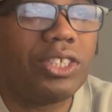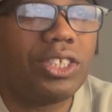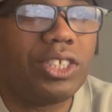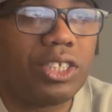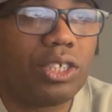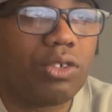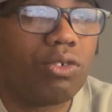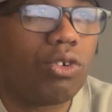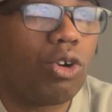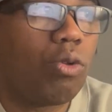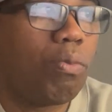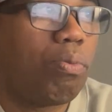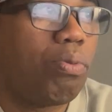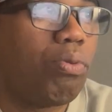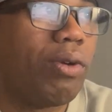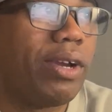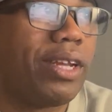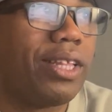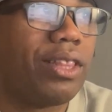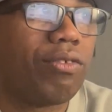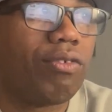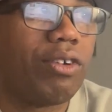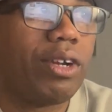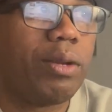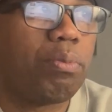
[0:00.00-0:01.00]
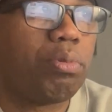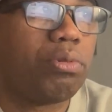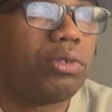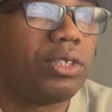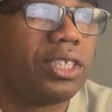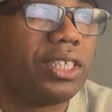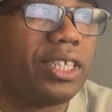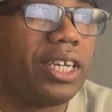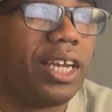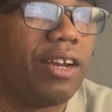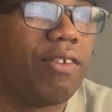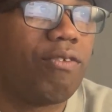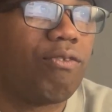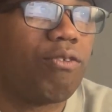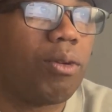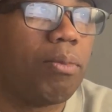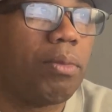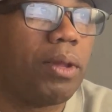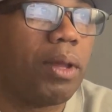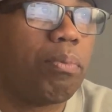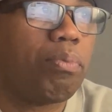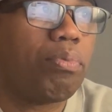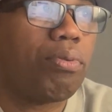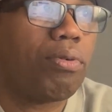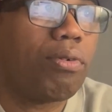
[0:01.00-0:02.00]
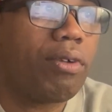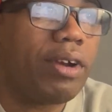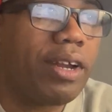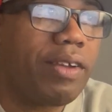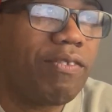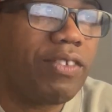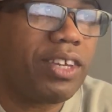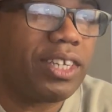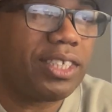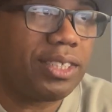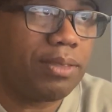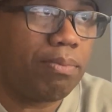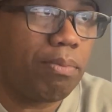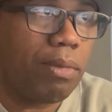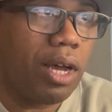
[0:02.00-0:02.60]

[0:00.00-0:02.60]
0.3% from the previous